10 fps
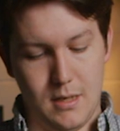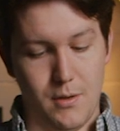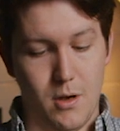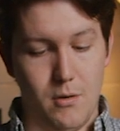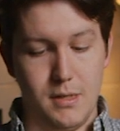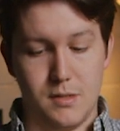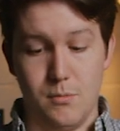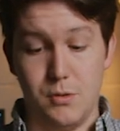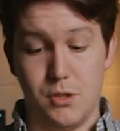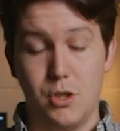Although it's,
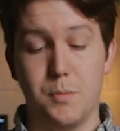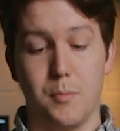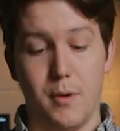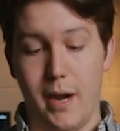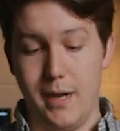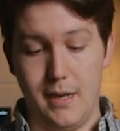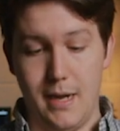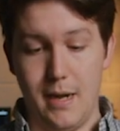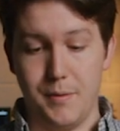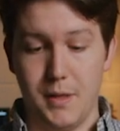it was super bright
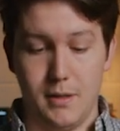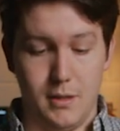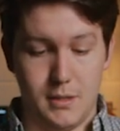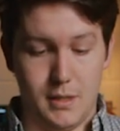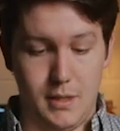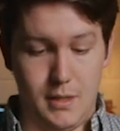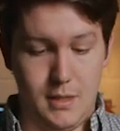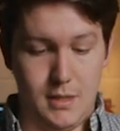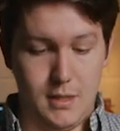and everything looked good,